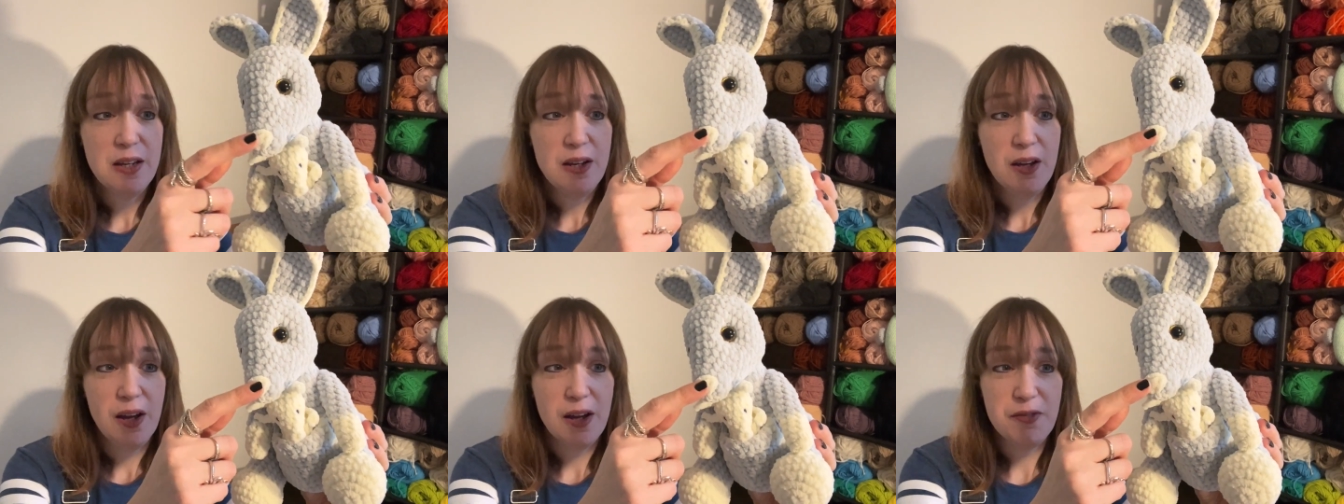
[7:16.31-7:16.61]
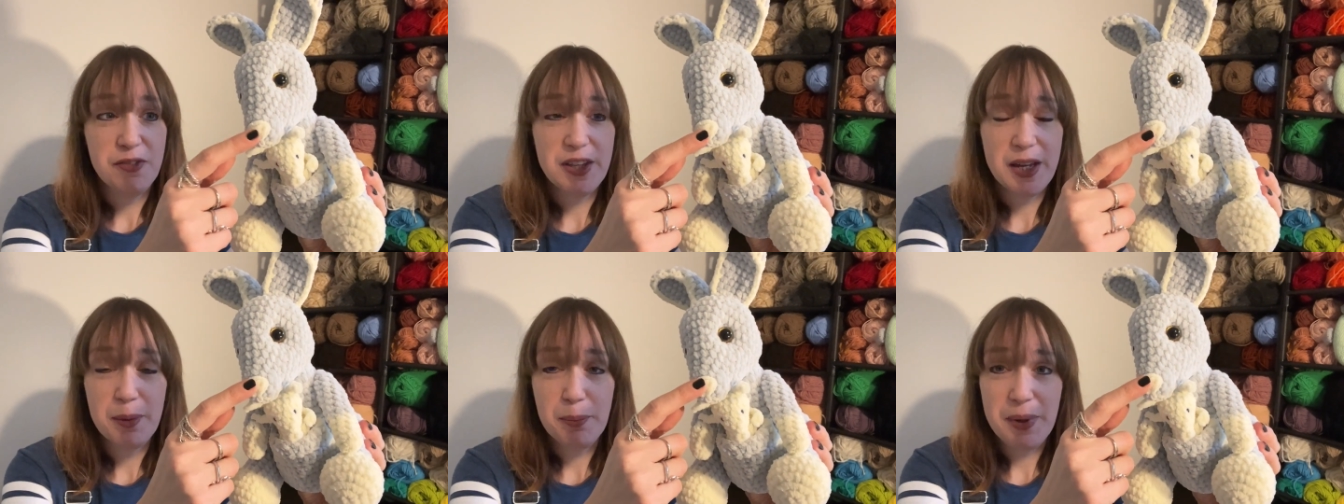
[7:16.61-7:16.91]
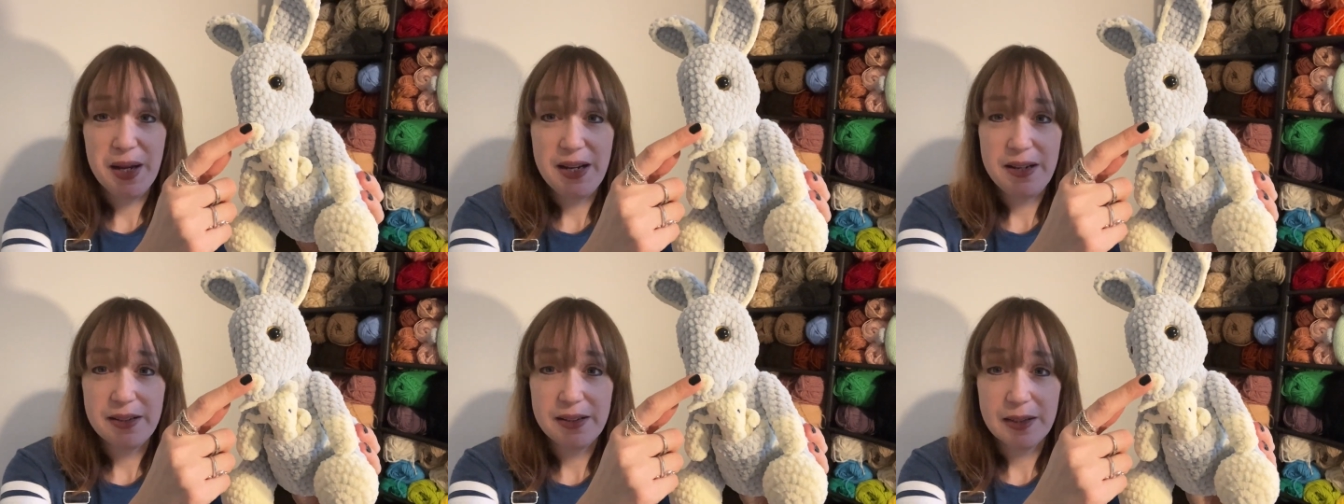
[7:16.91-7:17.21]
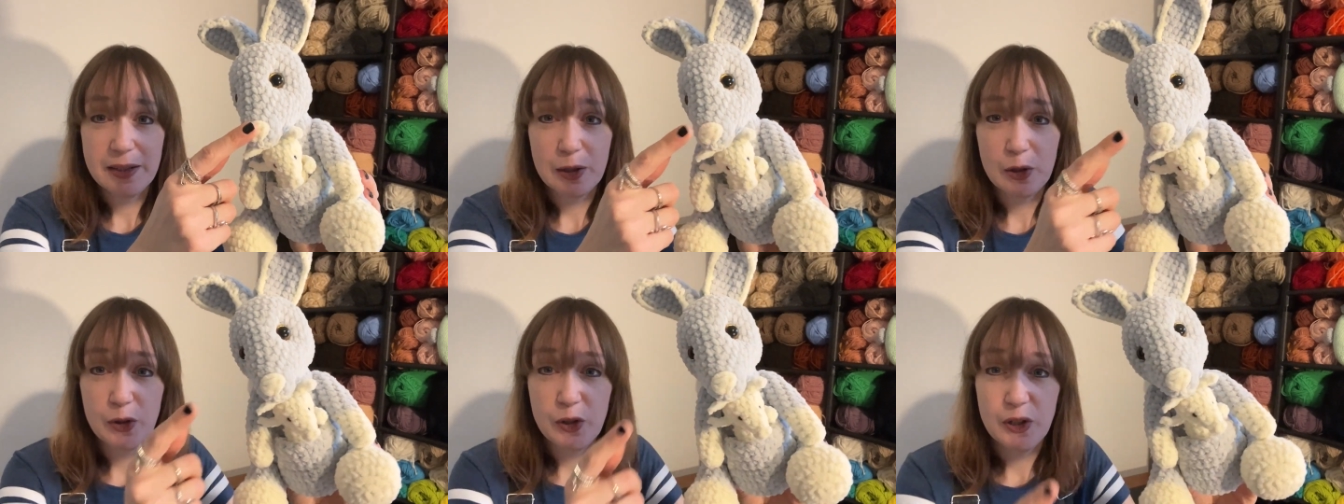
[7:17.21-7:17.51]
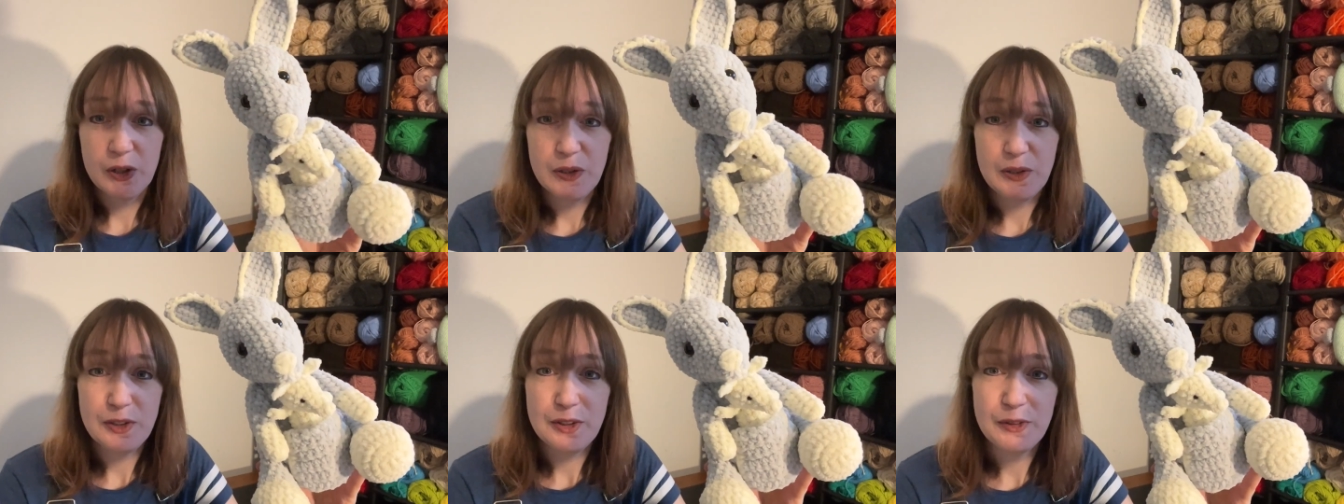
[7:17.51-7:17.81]
I've then made a little
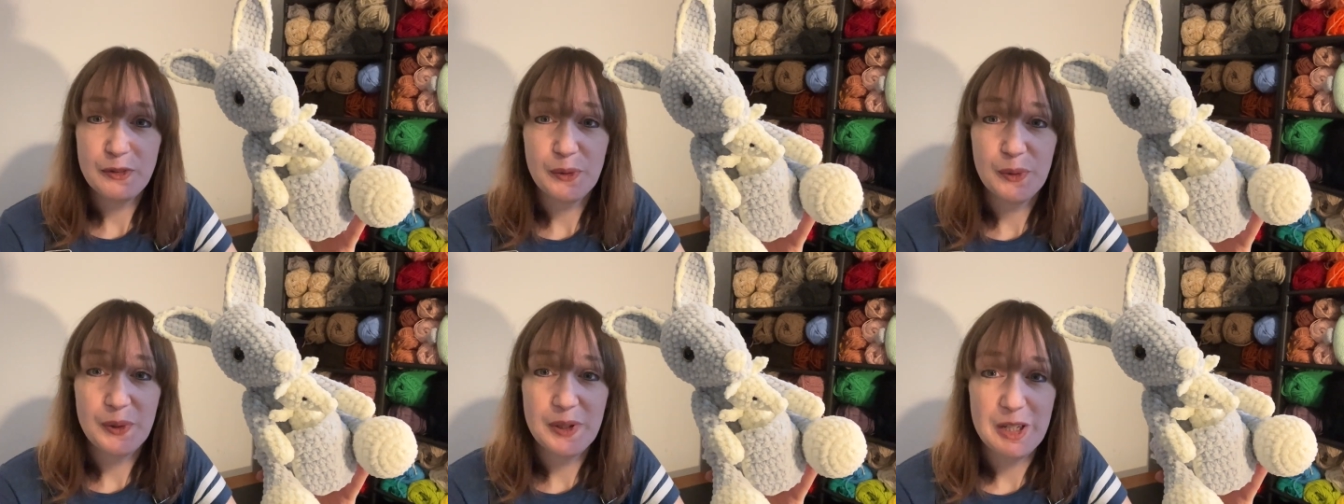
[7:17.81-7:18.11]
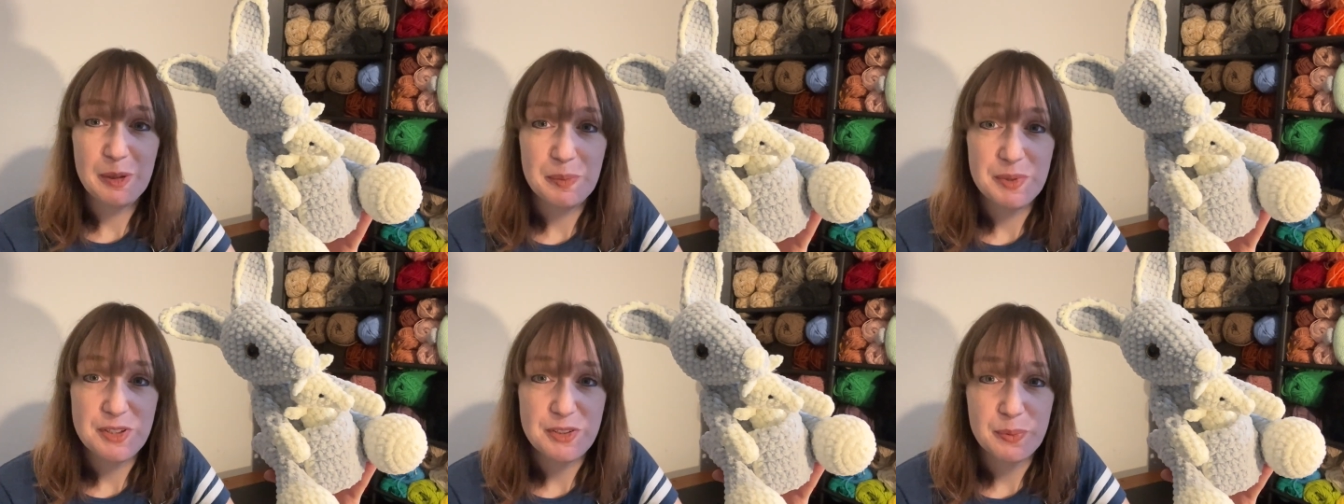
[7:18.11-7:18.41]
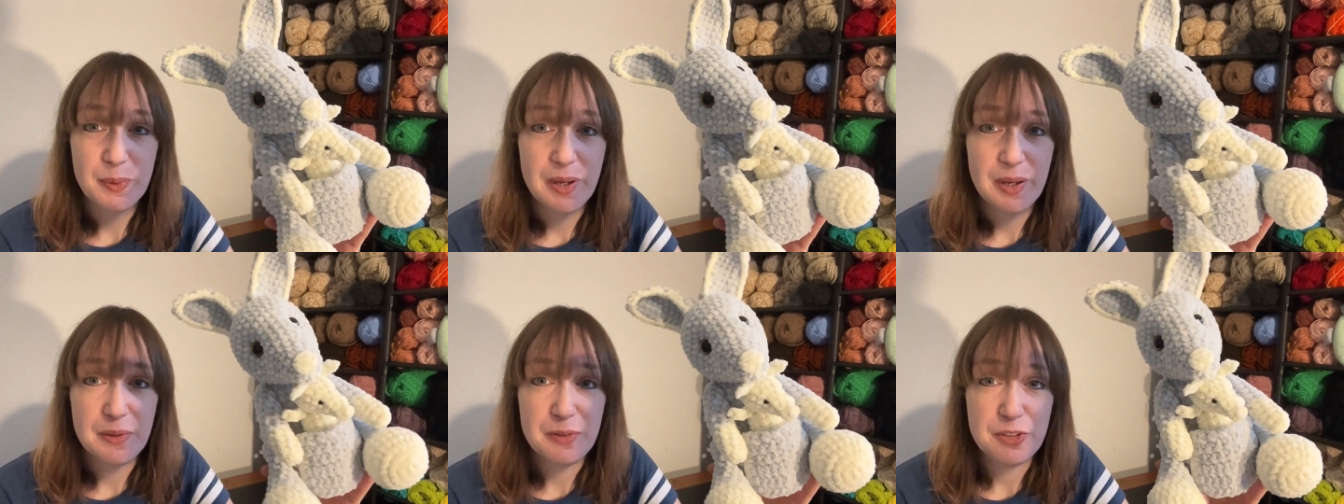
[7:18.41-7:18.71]
nose for him as well,